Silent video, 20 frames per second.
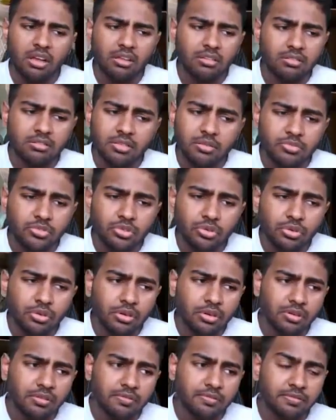some
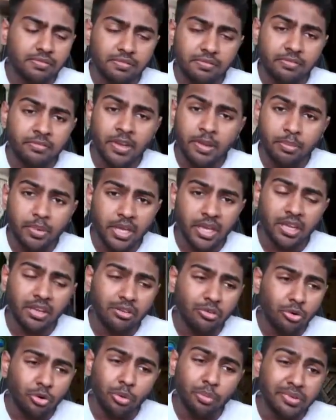sort of
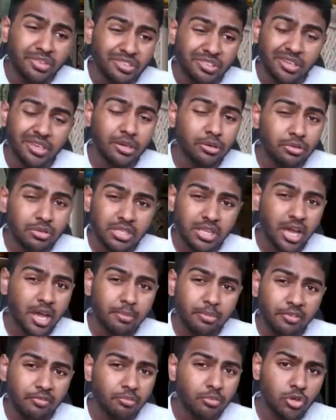flipping orbital heals
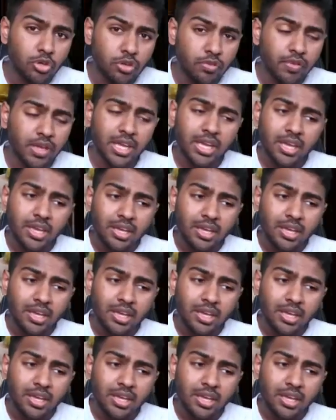type of move.